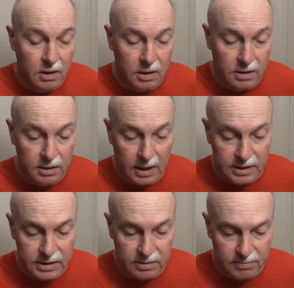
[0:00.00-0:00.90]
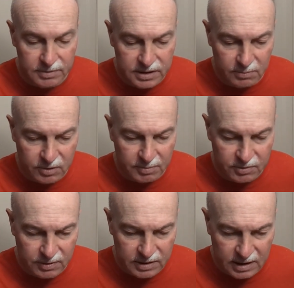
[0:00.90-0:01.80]
somewhere
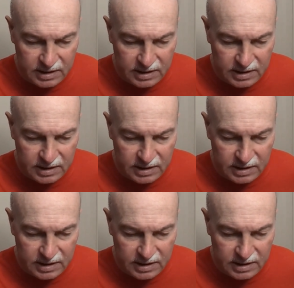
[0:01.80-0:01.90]
between